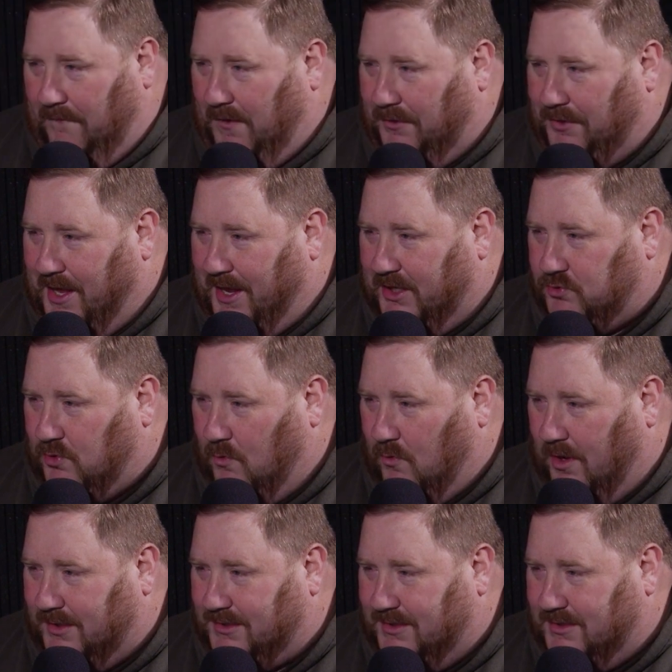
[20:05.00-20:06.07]
felt that as we
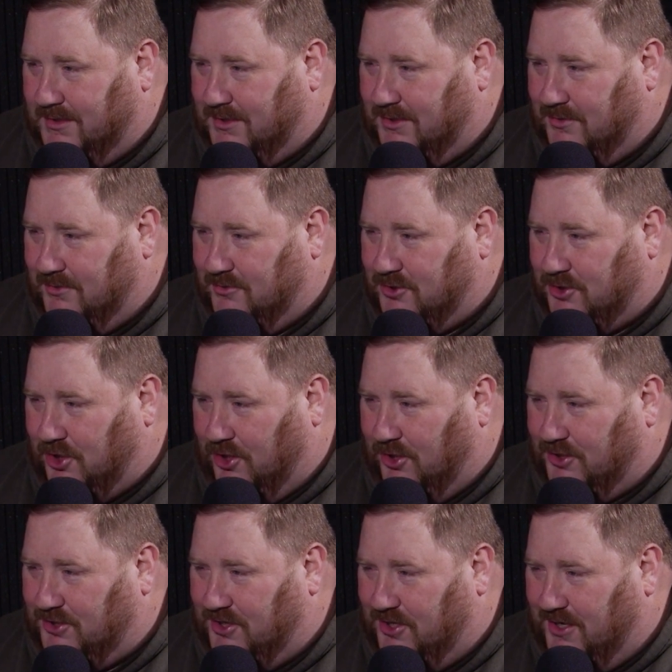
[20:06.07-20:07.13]
walked into
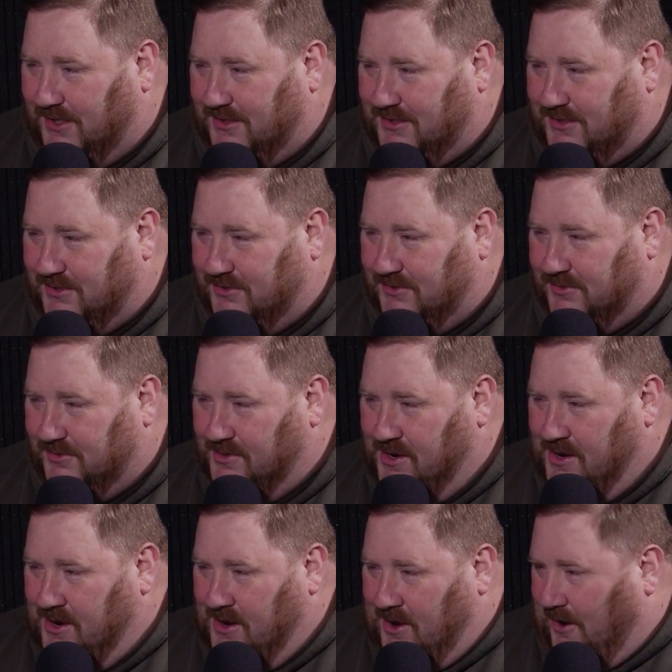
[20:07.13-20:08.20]
church or into
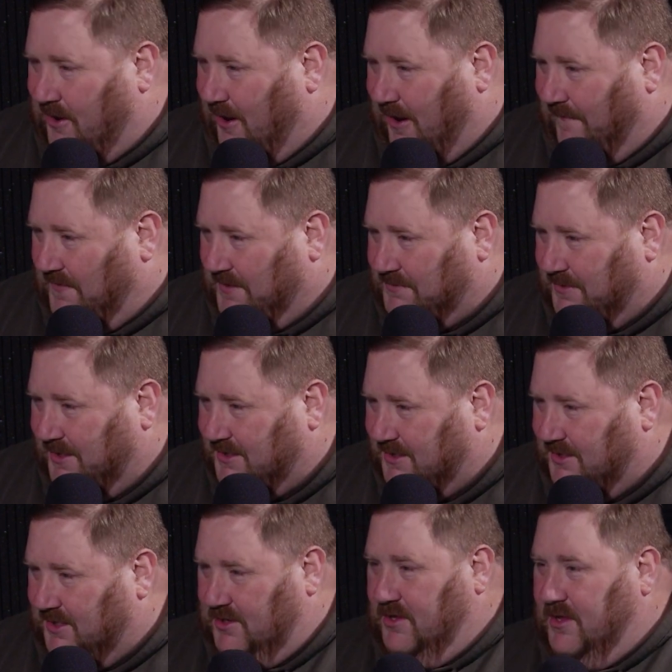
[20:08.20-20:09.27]
our office
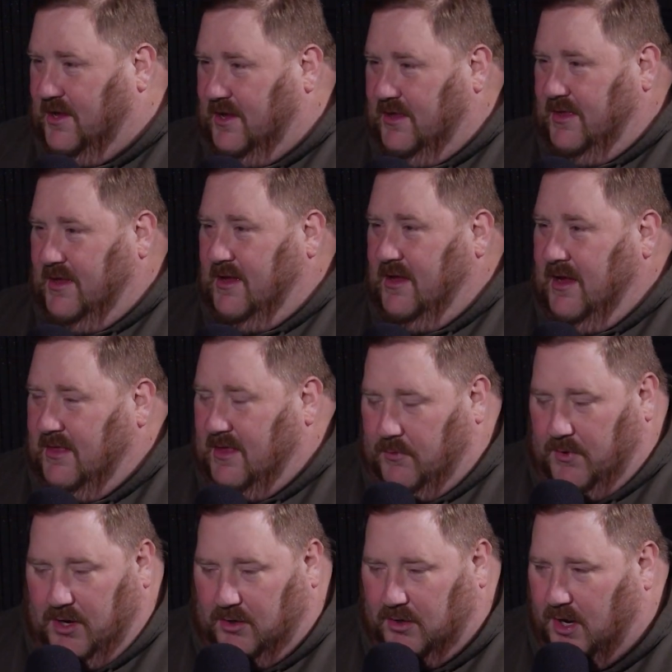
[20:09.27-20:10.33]
places, that
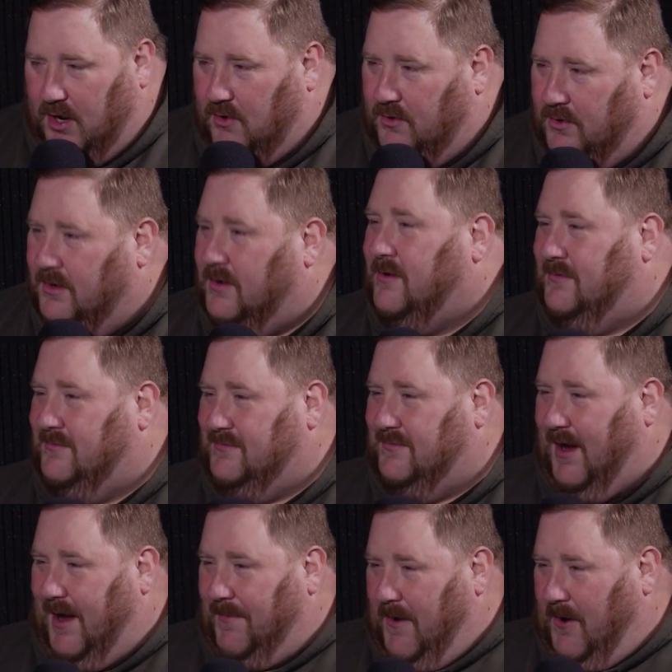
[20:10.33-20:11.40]
we'd all go,
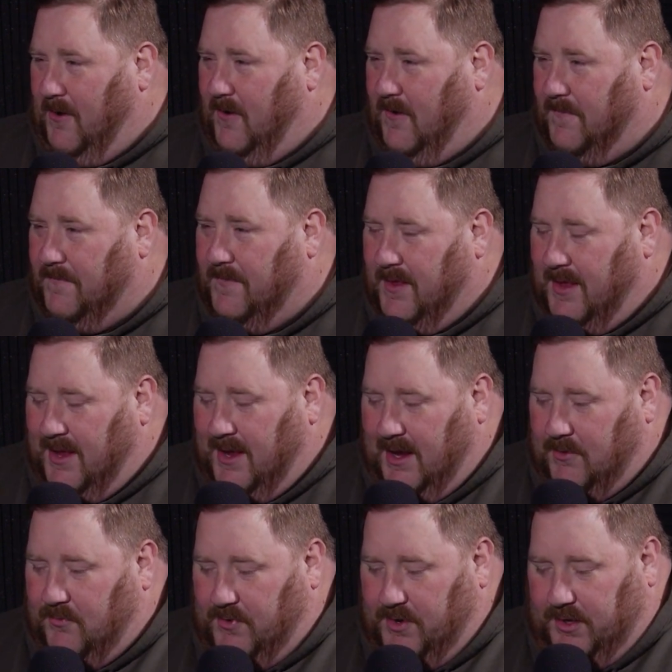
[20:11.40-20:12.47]
"I'm home,"
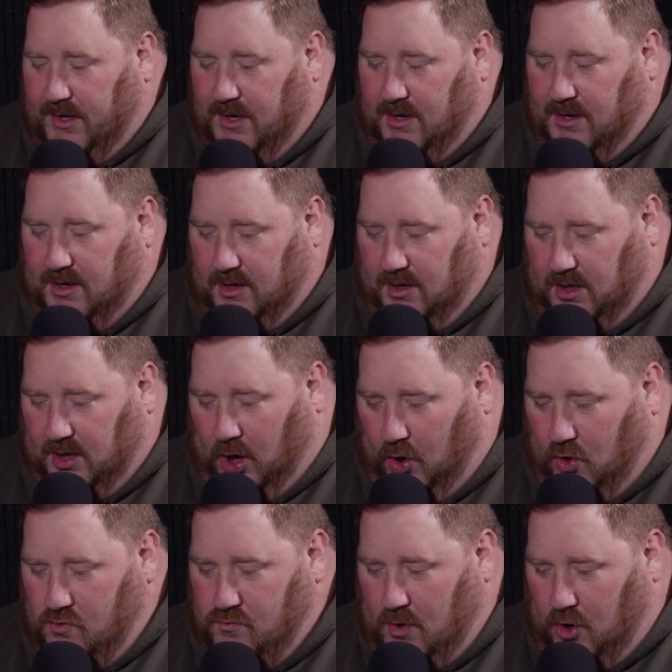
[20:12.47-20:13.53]
and really,
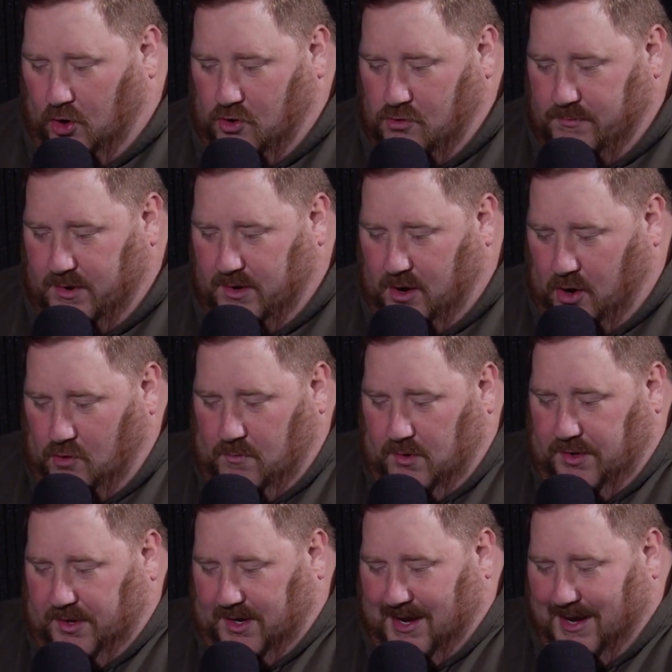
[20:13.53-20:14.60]
home
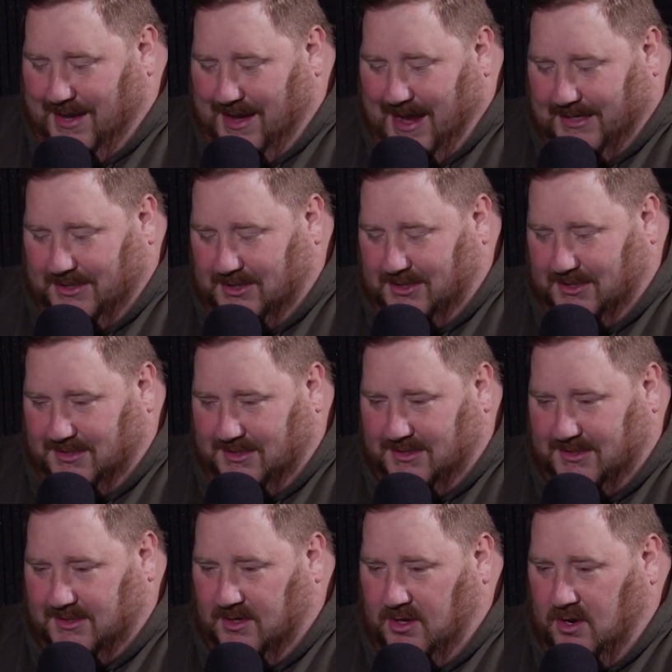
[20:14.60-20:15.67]
are the
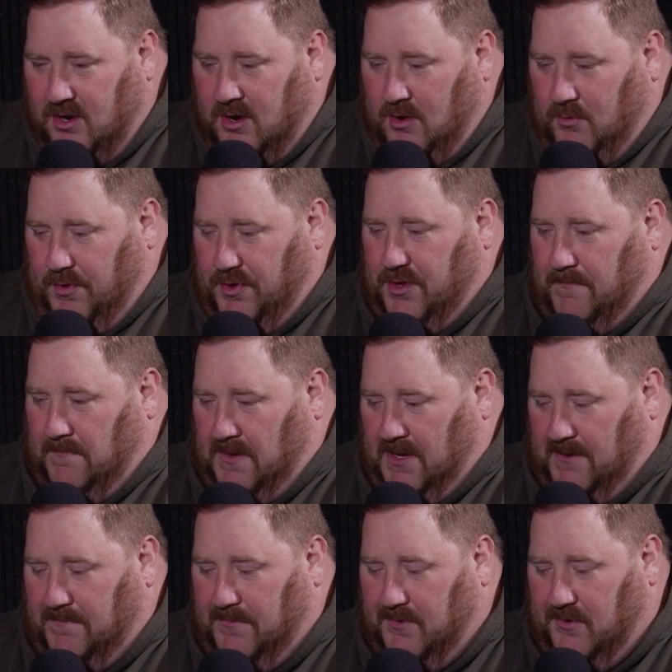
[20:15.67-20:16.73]
connections with the
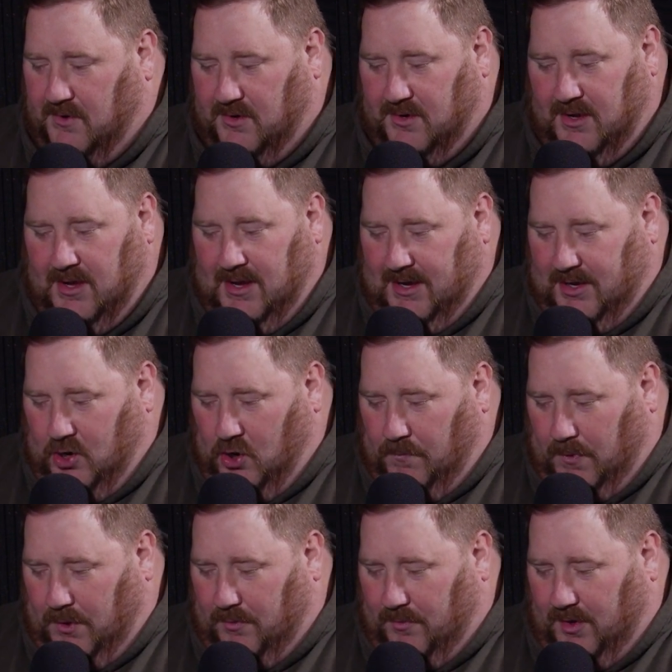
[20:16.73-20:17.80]
people, and
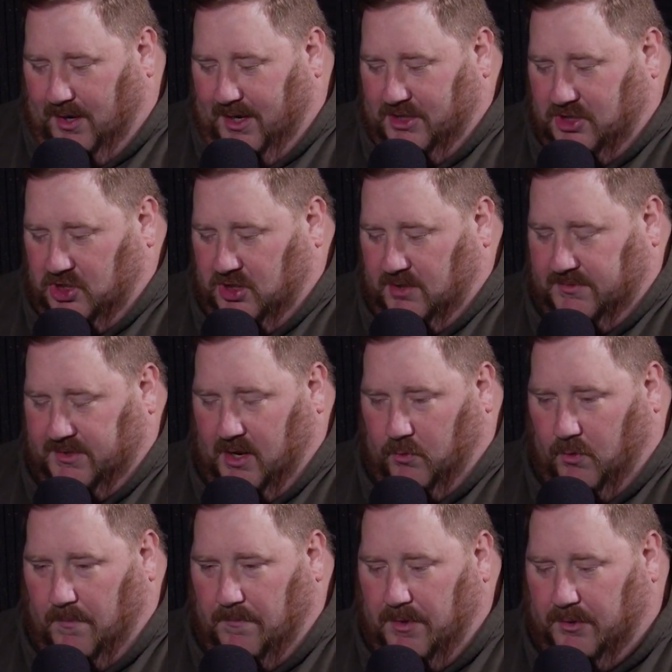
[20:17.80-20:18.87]
hope are the relationships that
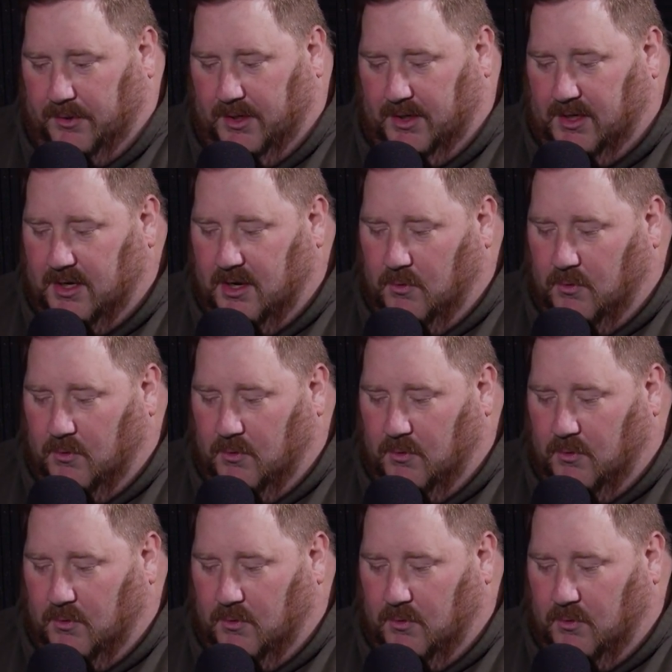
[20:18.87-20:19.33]
we're building.